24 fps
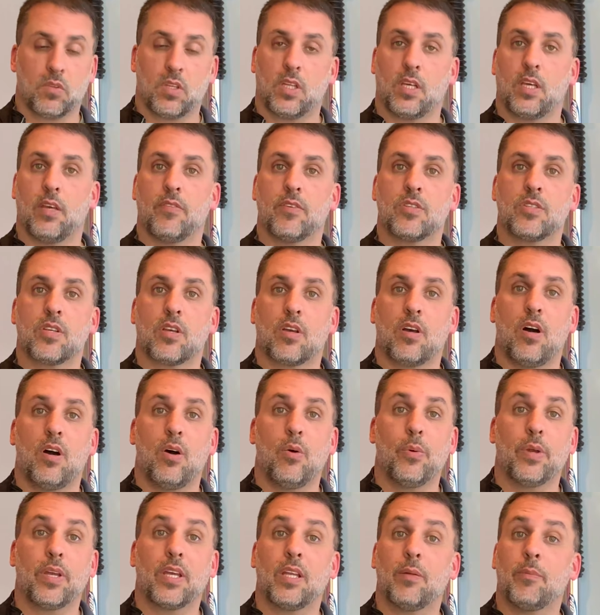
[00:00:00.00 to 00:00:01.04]
Give us a call,
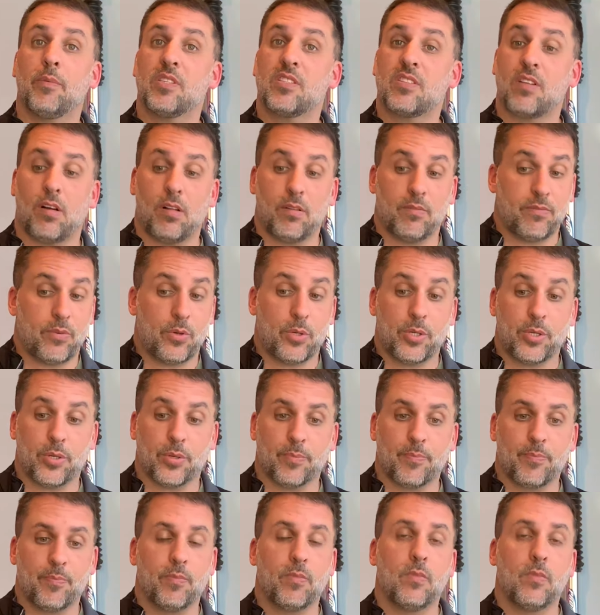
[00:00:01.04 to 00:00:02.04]
we can install them for you.